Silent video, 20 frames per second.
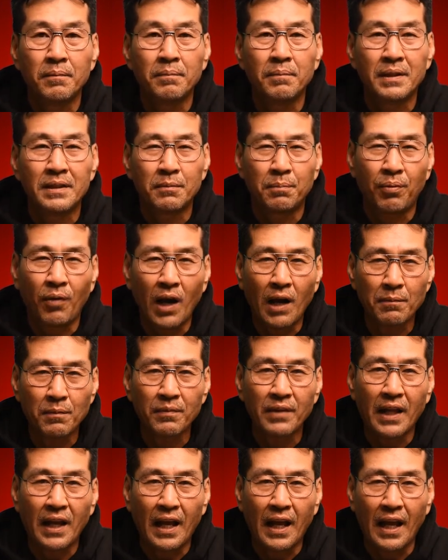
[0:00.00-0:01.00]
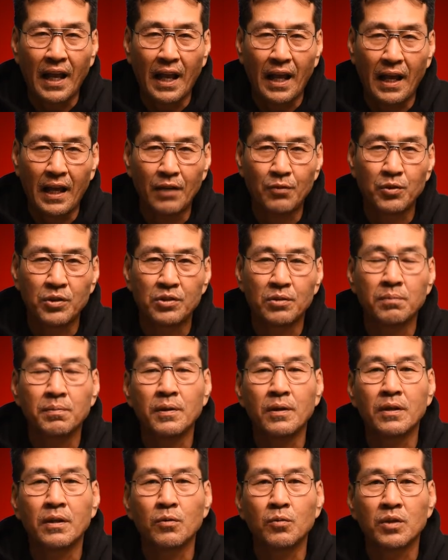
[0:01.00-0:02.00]
But the problem that I had with the
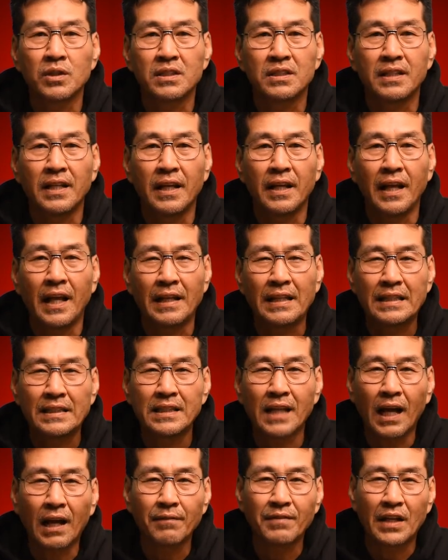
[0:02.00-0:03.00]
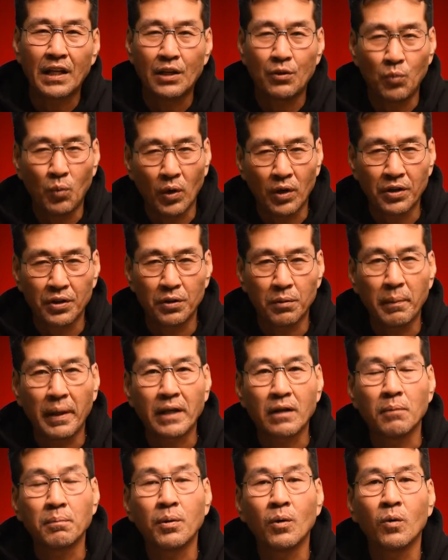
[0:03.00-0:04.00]
book was that any time that he wanted to
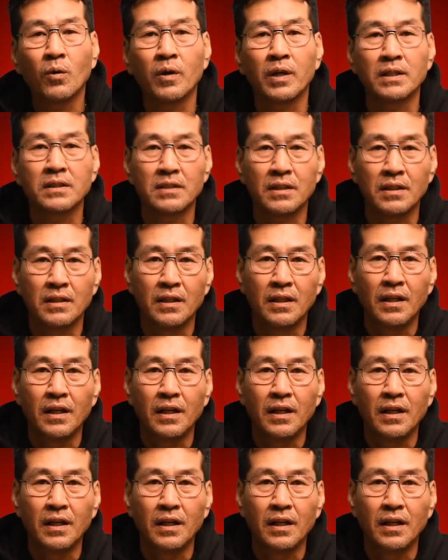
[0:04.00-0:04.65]
make a point,